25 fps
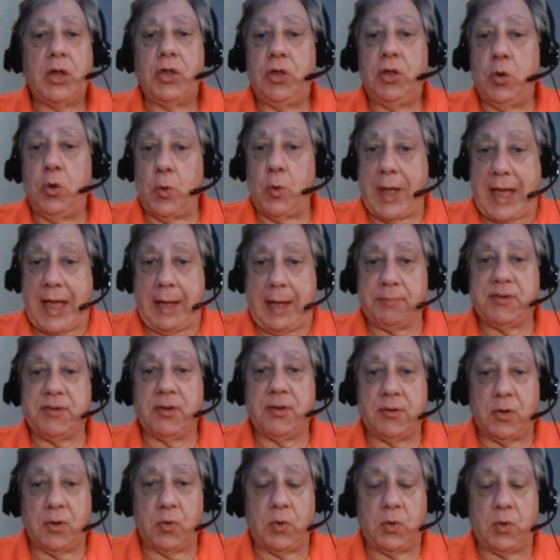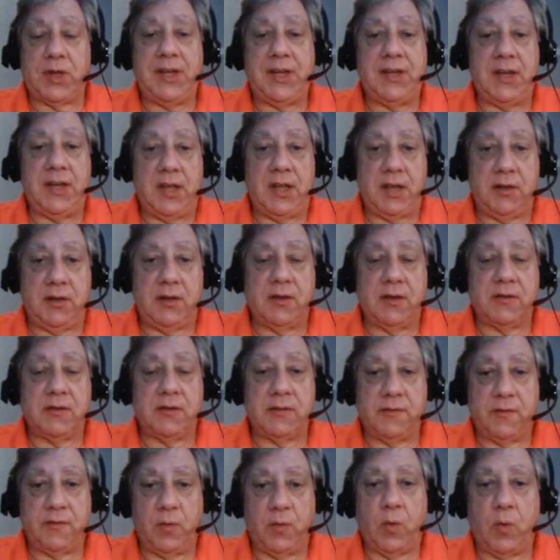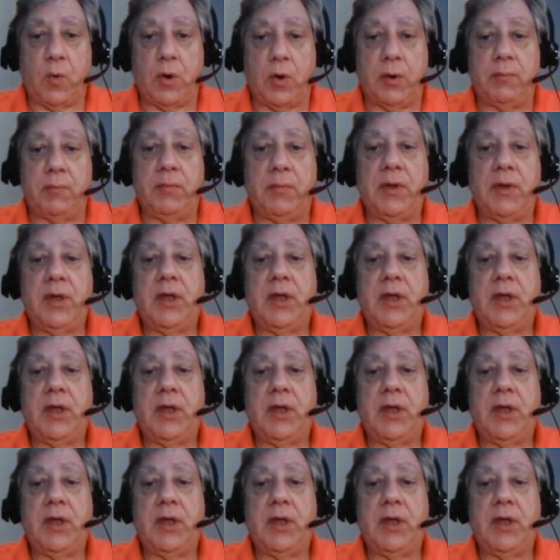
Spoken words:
you absolutely need this form.